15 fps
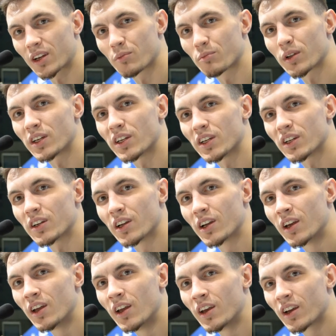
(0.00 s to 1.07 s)
play here
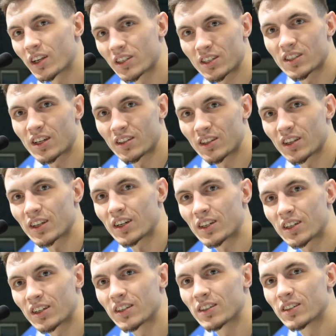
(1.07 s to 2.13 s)
because it's not that hard.